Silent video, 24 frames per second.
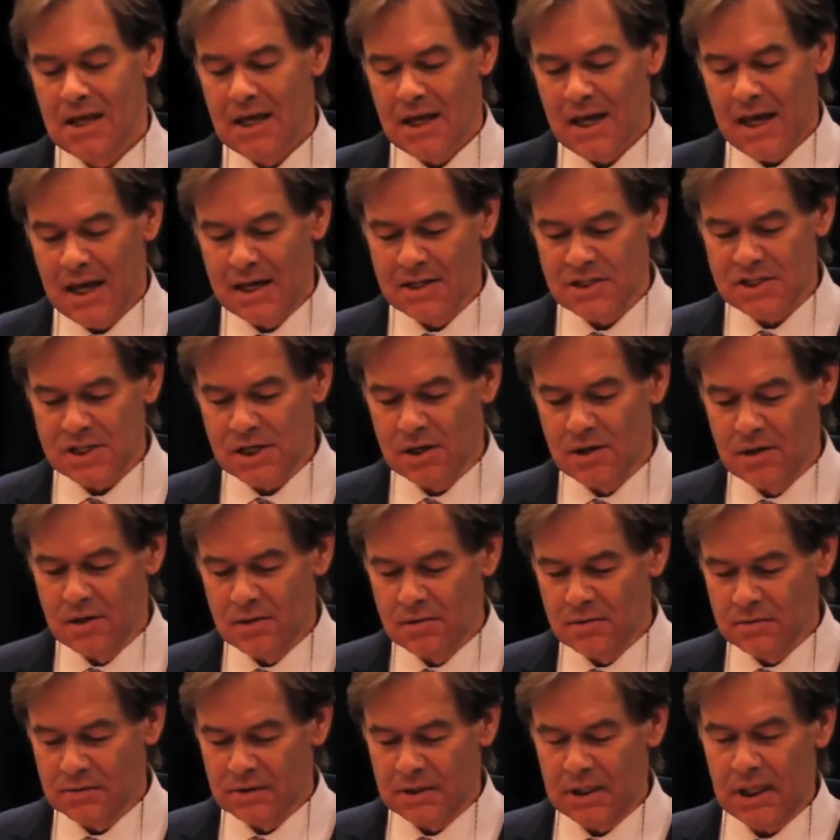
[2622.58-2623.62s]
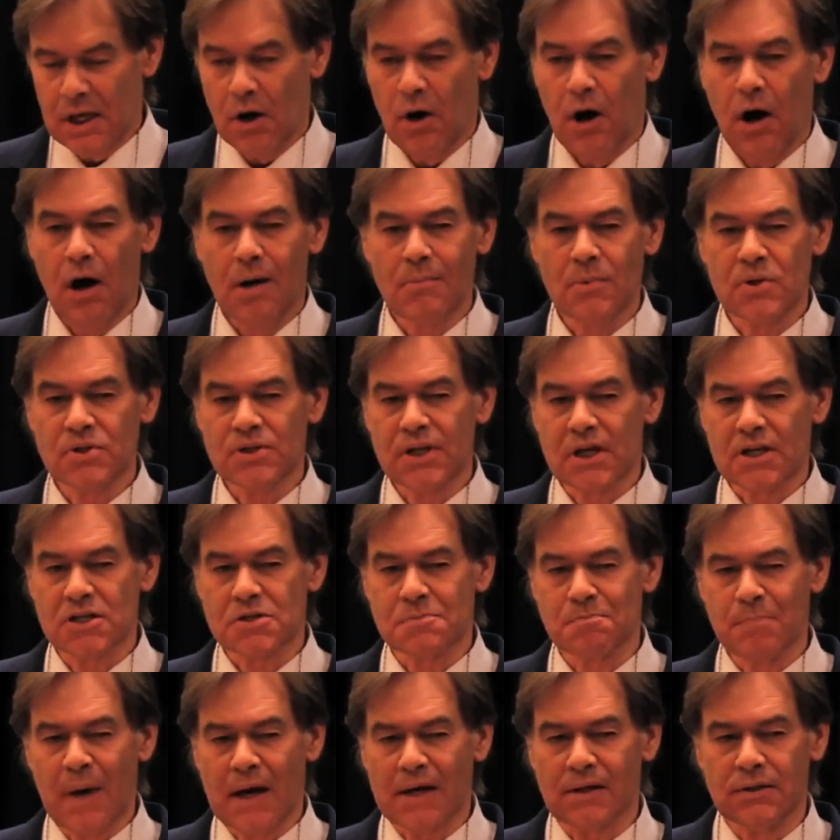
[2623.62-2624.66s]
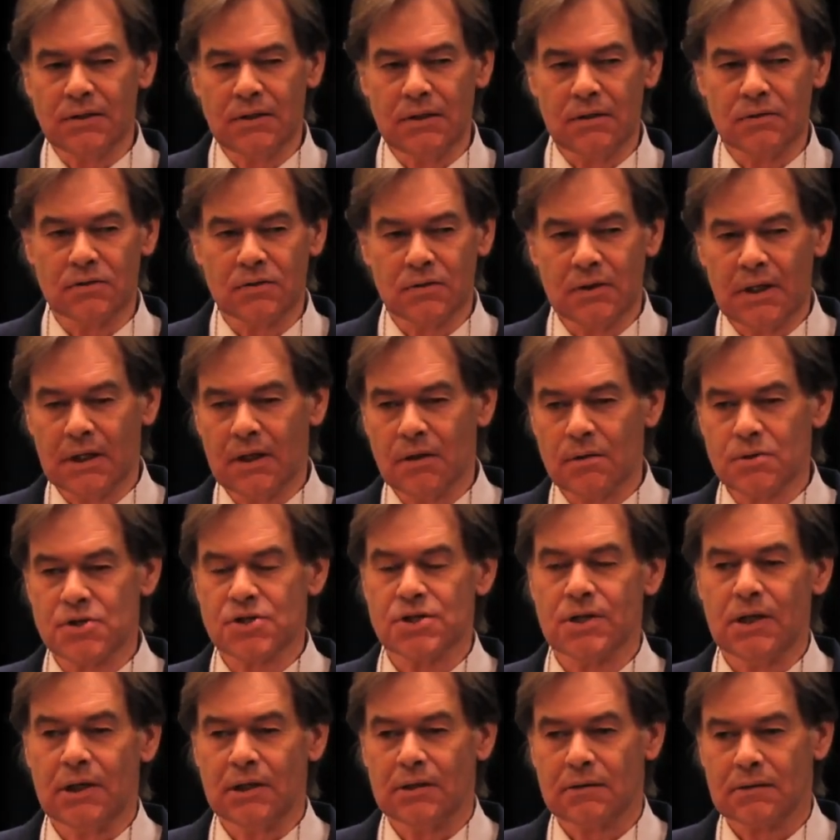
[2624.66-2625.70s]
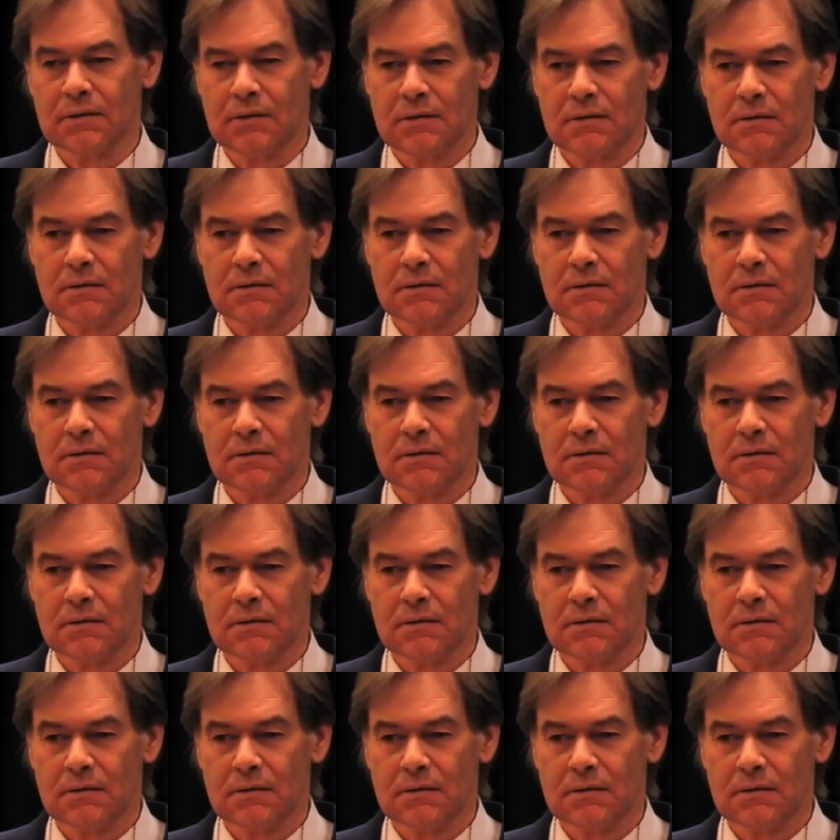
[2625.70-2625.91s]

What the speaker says: And so they almost expect you to negotiate.